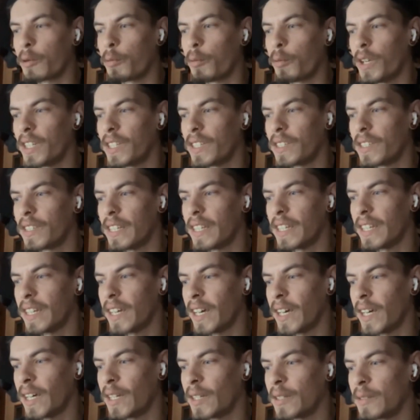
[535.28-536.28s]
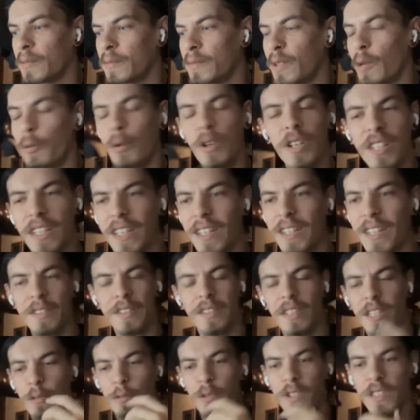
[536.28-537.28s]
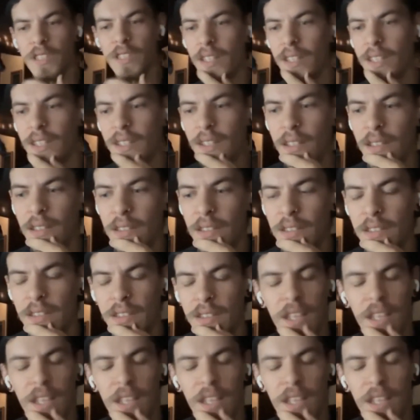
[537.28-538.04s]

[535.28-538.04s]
like what the I wanted to get into like what the